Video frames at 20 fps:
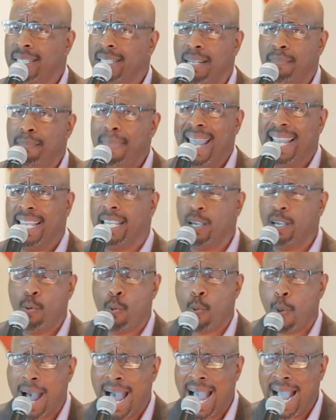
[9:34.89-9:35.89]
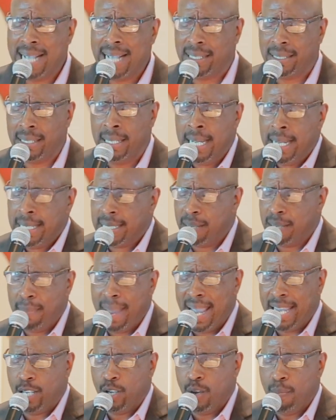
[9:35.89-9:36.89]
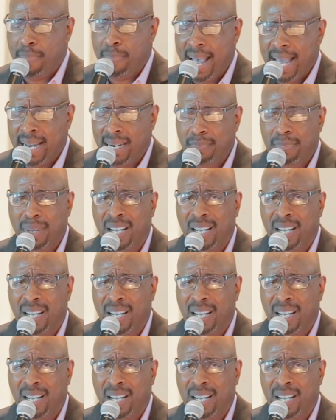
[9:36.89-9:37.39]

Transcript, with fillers: to make you wiser, to make you better